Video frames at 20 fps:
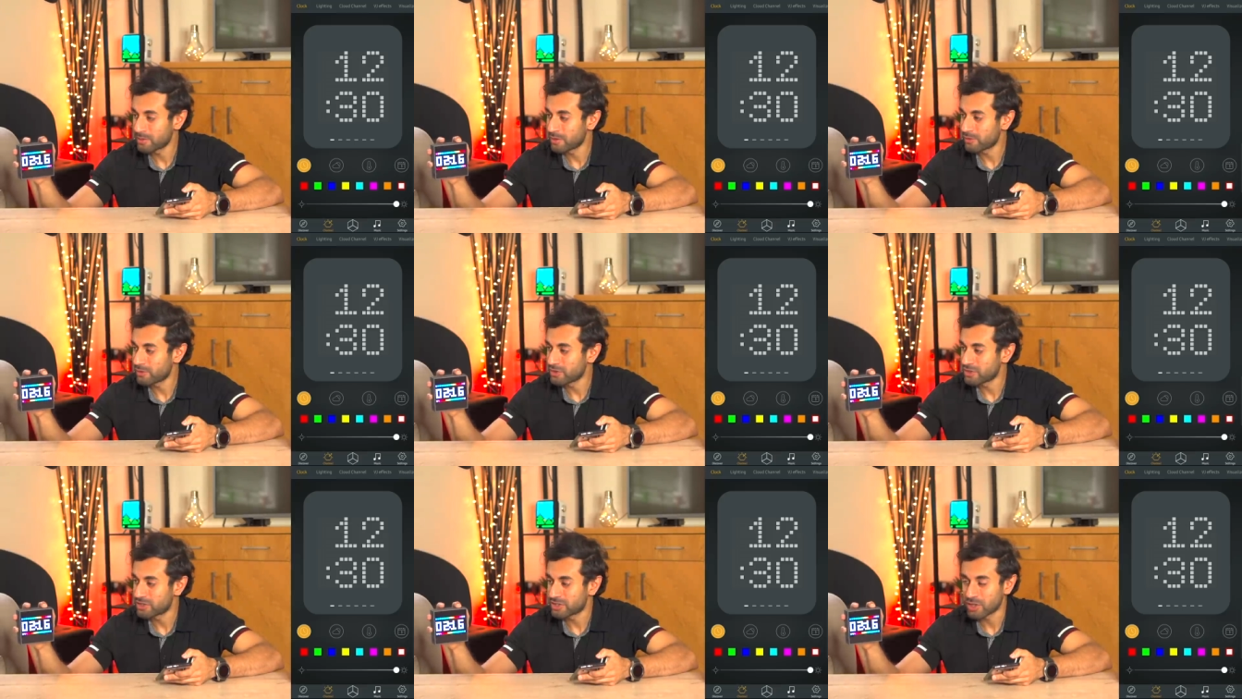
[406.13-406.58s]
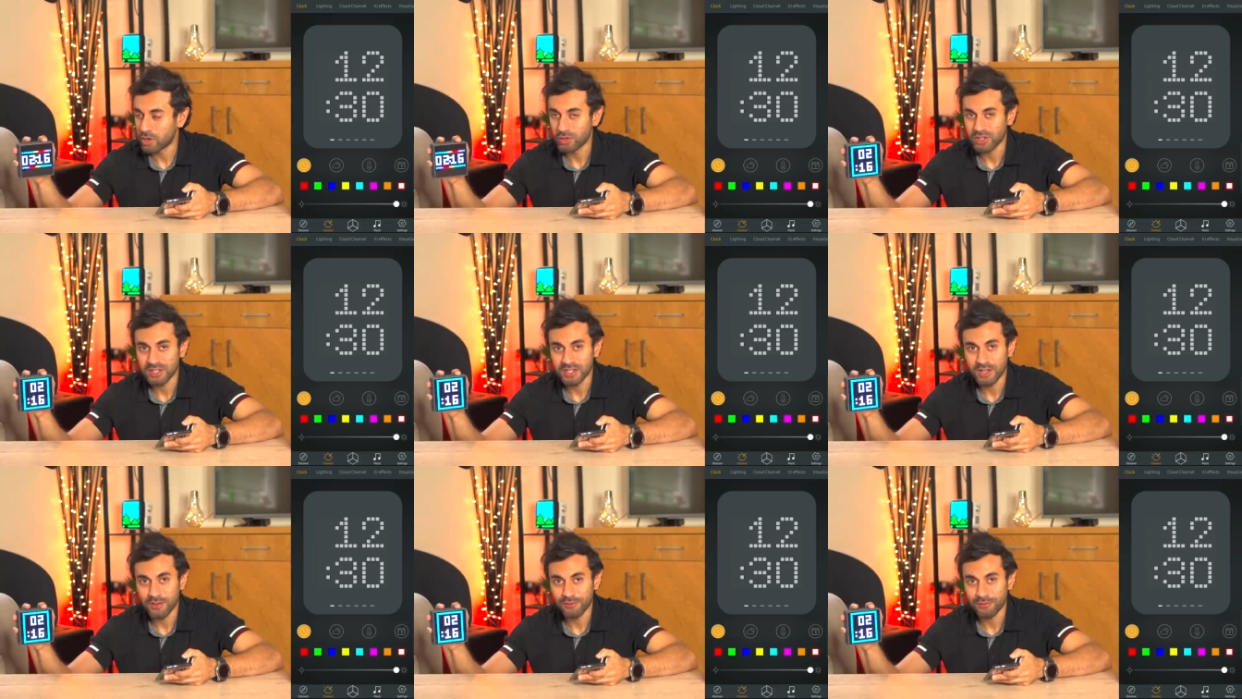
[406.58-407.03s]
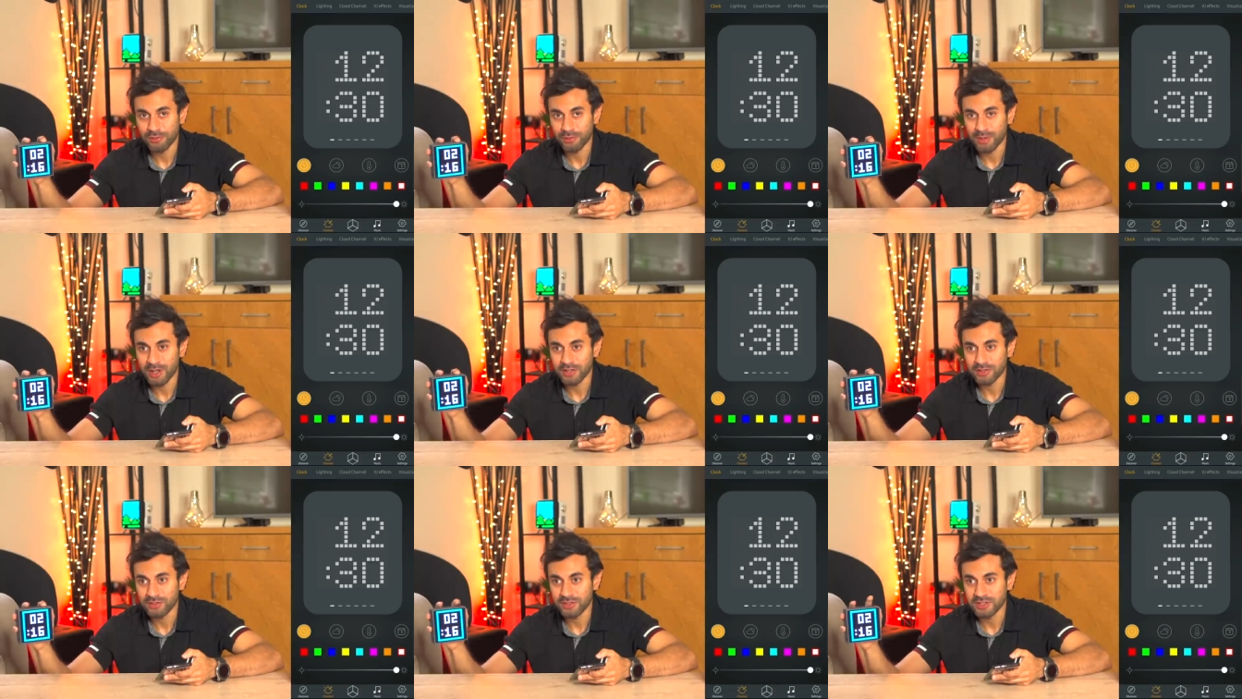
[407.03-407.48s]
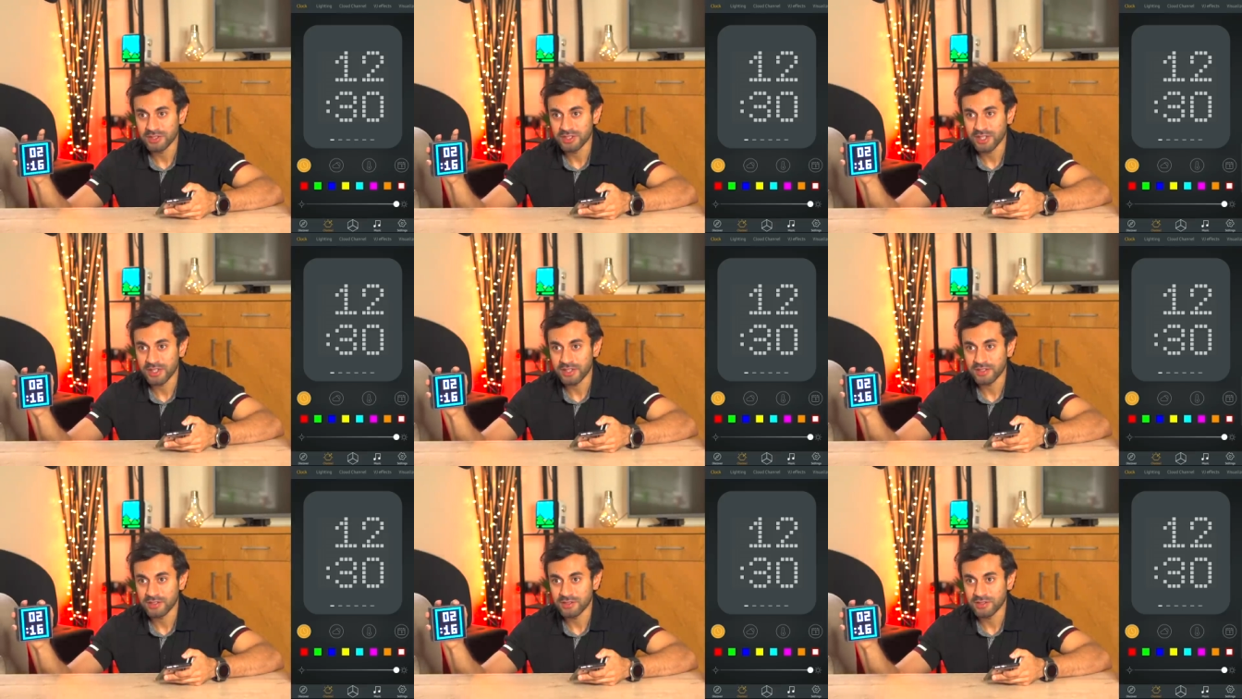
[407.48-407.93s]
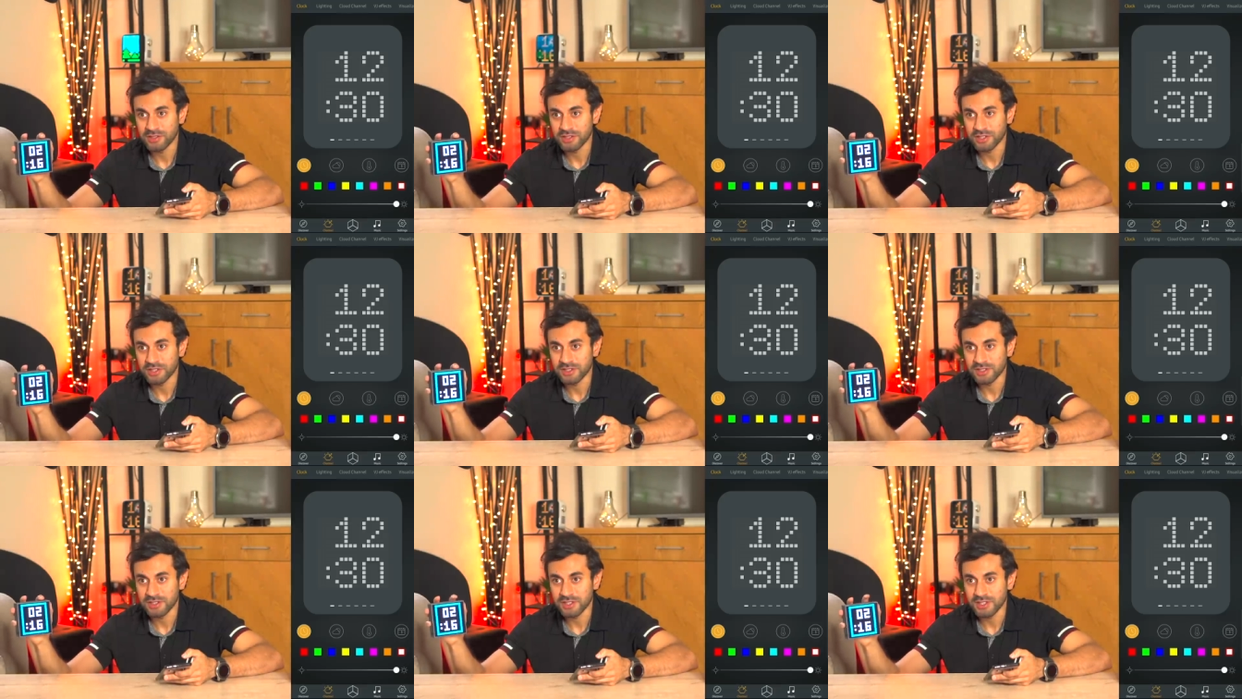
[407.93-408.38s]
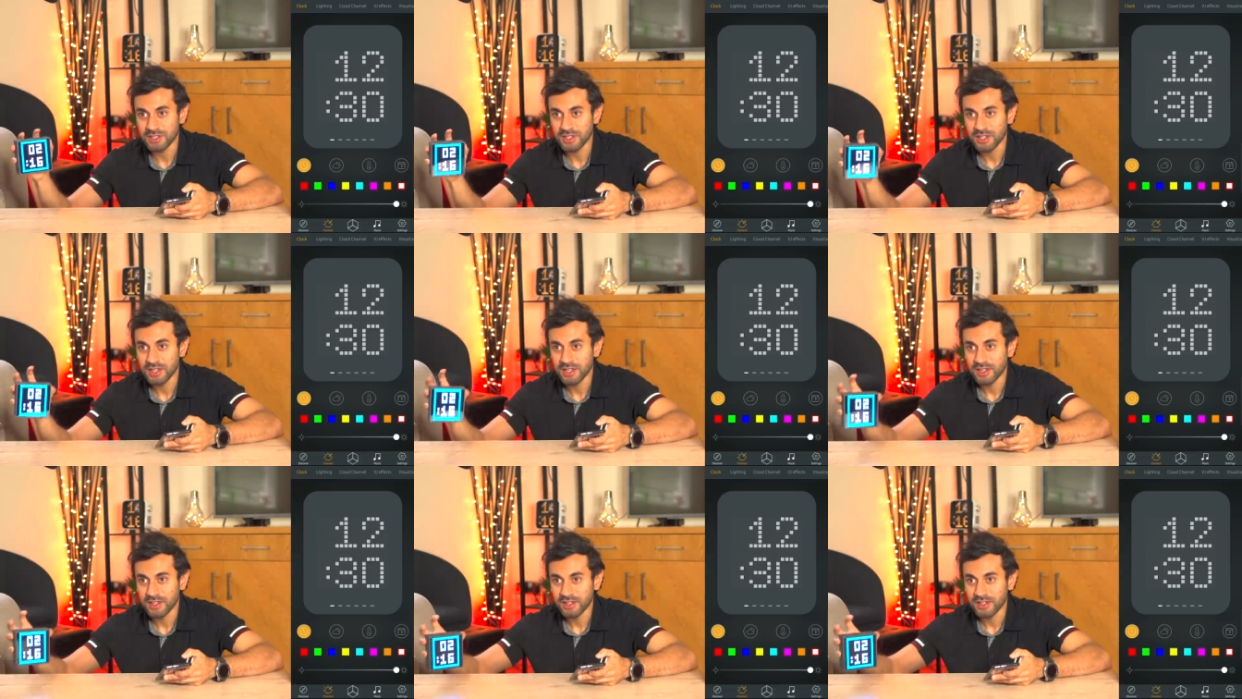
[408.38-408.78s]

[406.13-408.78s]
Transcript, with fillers: If you just hold it down for about three seconds, you can see